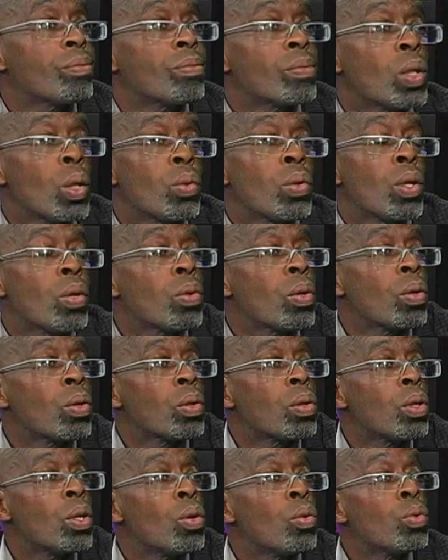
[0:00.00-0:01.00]

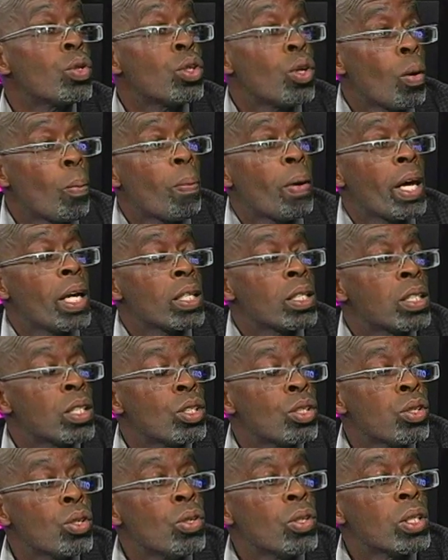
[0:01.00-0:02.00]
no, when you all pass
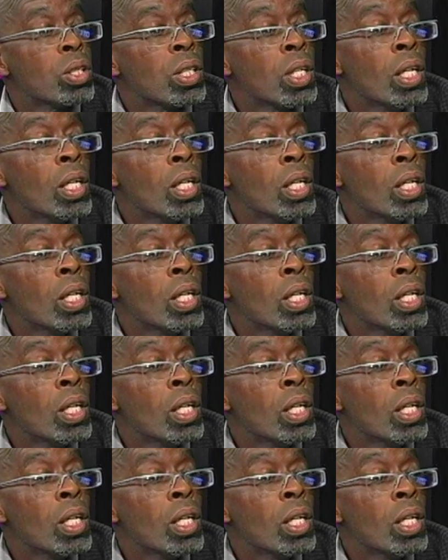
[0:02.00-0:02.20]
these laws.